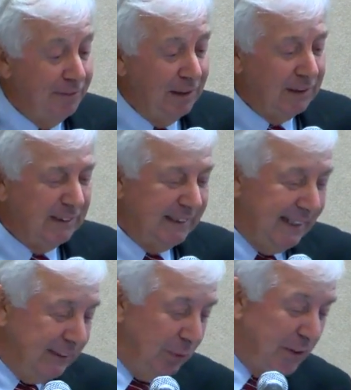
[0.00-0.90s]
funnel because it
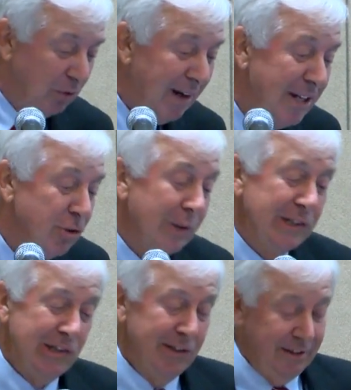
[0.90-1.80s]
ends with
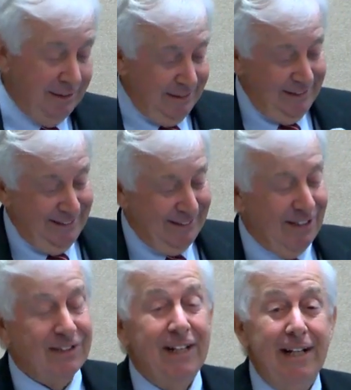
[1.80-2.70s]
graduates. It
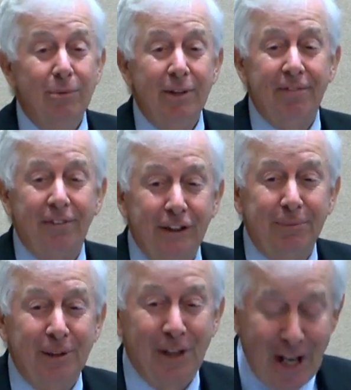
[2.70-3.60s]
doesn't end with a
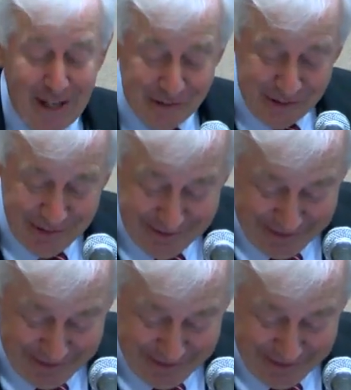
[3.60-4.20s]
freshman class.